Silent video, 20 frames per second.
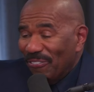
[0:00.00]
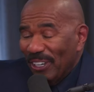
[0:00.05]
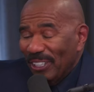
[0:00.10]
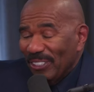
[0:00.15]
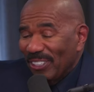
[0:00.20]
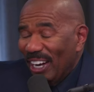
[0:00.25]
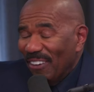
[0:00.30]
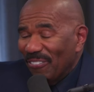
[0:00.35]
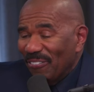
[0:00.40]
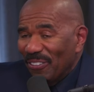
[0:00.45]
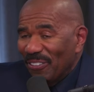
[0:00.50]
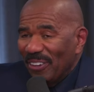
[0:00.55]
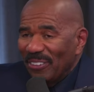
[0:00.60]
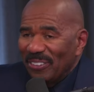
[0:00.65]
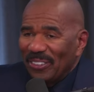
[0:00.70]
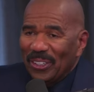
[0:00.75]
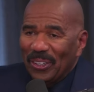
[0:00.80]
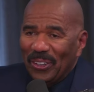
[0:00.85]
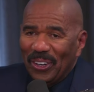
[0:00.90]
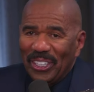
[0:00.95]
First, uh,
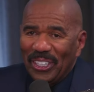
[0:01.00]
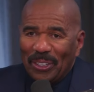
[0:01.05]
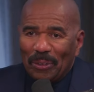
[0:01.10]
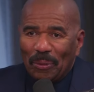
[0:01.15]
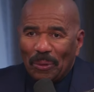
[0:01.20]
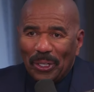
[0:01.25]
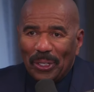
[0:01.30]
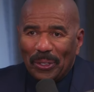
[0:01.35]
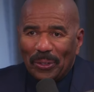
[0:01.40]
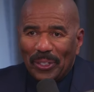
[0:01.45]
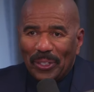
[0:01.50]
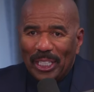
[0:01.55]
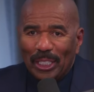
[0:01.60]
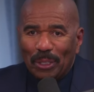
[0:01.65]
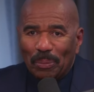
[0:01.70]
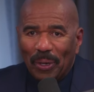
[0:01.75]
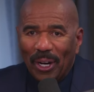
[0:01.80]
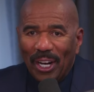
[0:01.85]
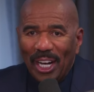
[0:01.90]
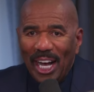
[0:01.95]
you know, here's, here's the crazy
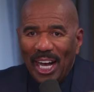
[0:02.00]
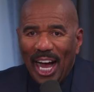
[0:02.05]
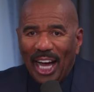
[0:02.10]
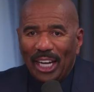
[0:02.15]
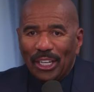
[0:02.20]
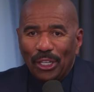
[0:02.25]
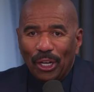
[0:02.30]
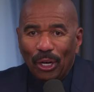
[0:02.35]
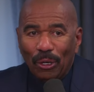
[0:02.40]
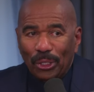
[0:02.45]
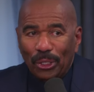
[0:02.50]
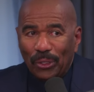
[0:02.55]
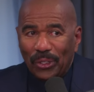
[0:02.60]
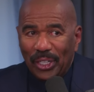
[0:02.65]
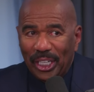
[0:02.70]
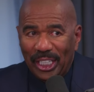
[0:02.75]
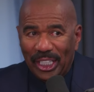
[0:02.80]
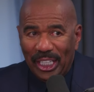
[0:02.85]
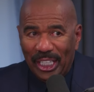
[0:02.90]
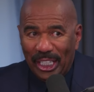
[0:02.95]
part. I know you
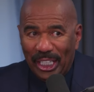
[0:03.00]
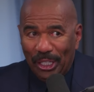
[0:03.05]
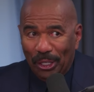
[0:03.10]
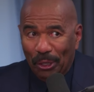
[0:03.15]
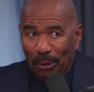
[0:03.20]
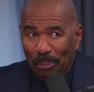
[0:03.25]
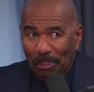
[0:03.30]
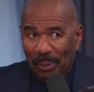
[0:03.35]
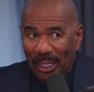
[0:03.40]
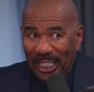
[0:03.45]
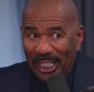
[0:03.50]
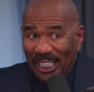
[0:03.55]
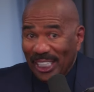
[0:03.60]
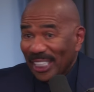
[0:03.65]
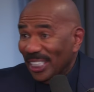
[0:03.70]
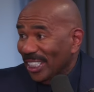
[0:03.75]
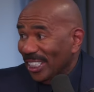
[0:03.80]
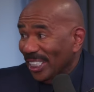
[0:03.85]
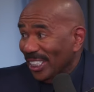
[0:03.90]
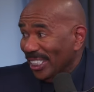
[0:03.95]
didn't need no money.
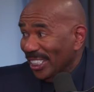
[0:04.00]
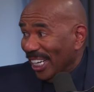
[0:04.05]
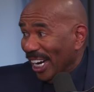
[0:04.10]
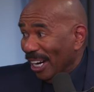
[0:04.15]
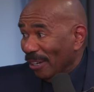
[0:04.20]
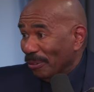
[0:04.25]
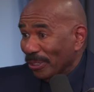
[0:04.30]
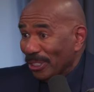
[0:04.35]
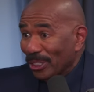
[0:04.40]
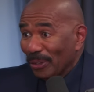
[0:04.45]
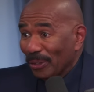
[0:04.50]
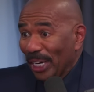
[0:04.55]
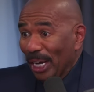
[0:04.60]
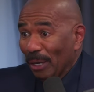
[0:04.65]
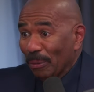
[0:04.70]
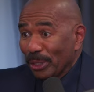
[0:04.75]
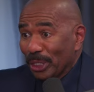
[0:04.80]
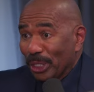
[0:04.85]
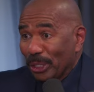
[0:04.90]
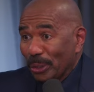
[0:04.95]
That was so
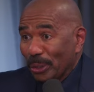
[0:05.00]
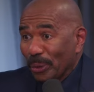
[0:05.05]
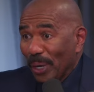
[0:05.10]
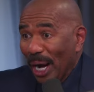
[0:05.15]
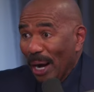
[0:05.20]
that was cool.